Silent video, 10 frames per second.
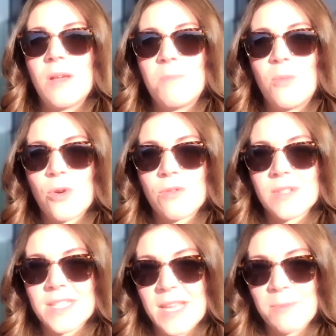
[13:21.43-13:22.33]
more
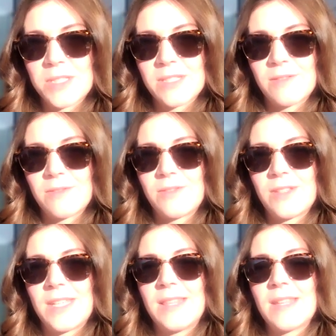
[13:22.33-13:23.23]
receptive
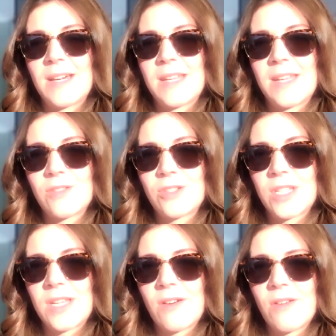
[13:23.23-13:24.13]
in that
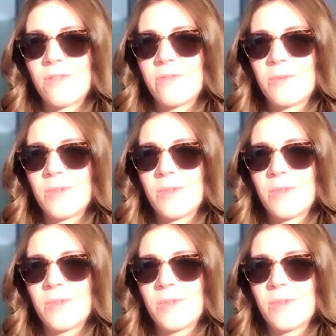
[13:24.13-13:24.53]
energy of